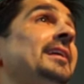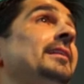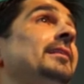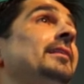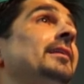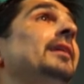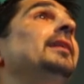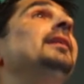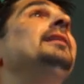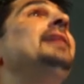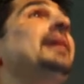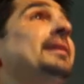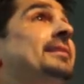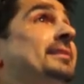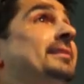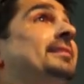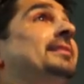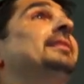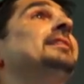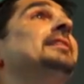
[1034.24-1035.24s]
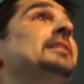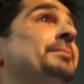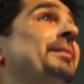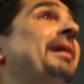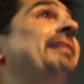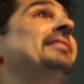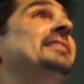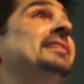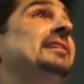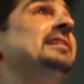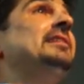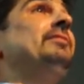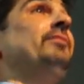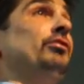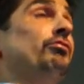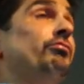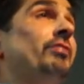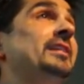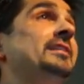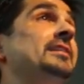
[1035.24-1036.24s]
in, yes, the disparity is
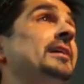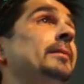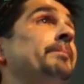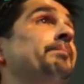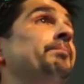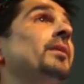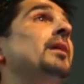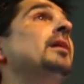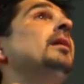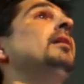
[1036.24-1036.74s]
even greater.